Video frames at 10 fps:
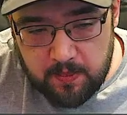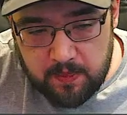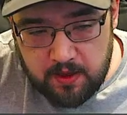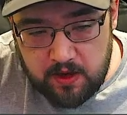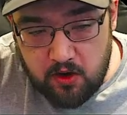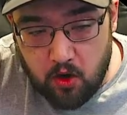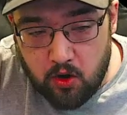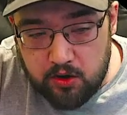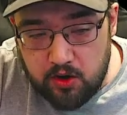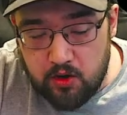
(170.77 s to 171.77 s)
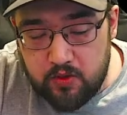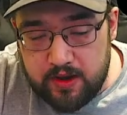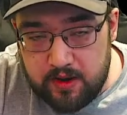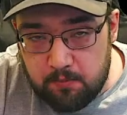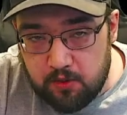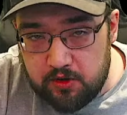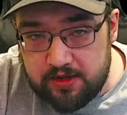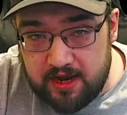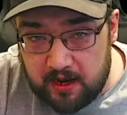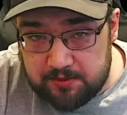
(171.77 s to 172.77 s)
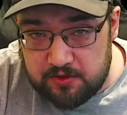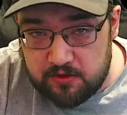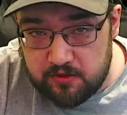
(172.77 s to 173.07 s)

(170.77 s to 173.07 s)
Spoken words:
an audio input capture.